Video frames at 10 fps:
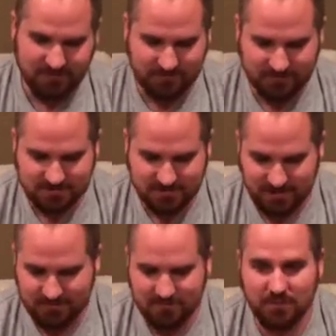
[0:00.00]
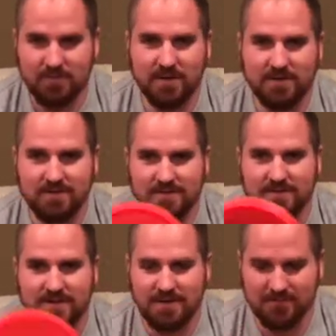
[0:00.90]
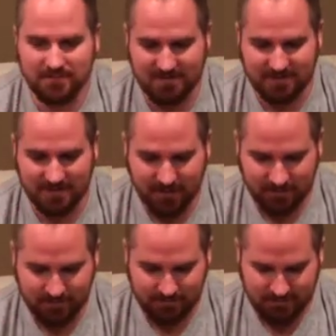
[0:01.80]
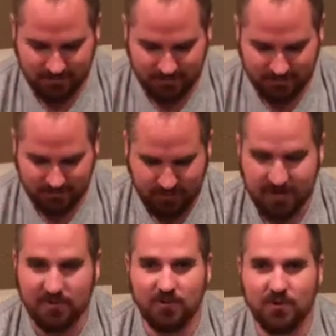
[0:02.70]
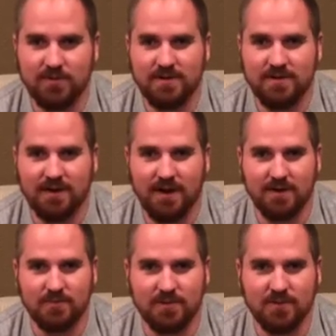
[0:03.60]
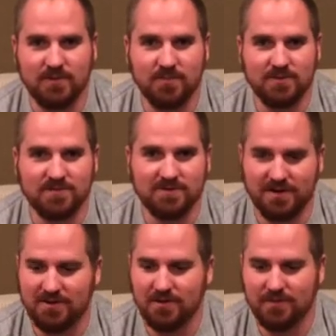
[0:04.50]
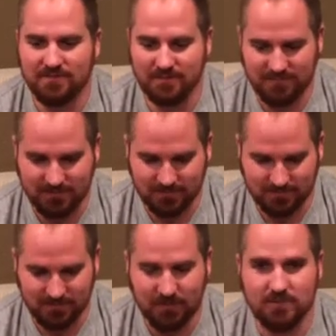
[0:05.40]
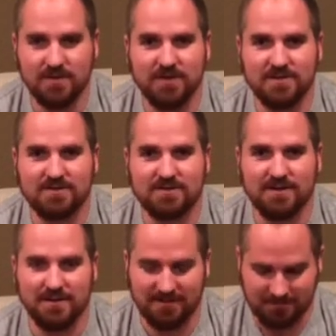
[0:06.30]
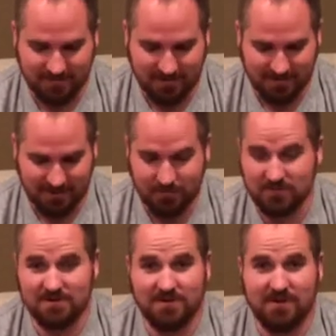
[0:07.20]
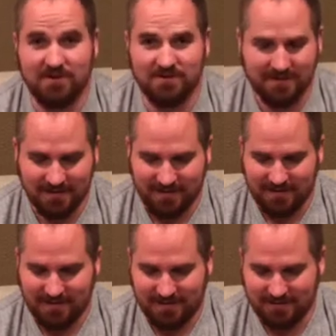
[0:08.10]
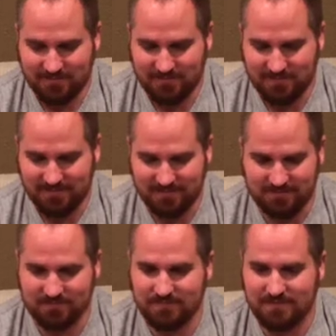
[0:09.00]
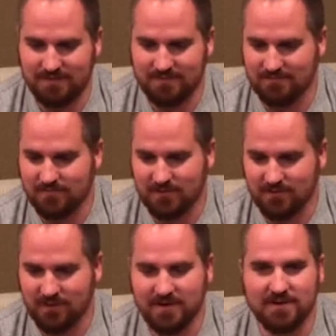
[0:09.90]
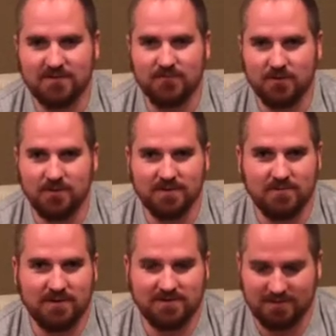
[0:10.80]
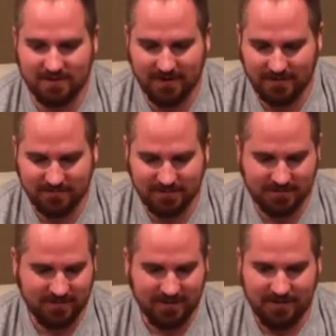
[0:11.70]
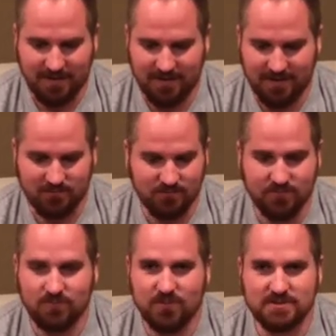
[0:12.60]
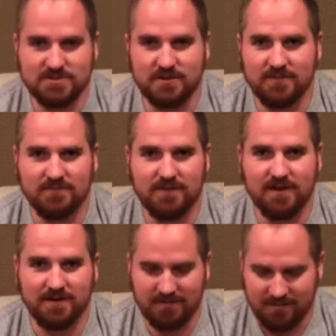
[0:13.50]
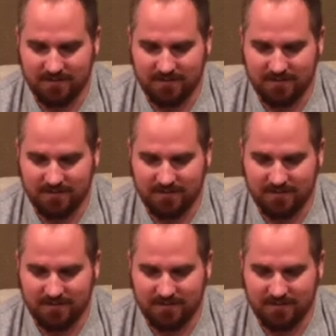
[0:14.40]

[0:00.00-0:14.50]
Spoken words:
First off is my putter. It's the Aero by Aerobie. I'm the only person I know of that throws an Aerobie disc almost at all. This has been a great disc for me. It's what I started out with. Really straight flight,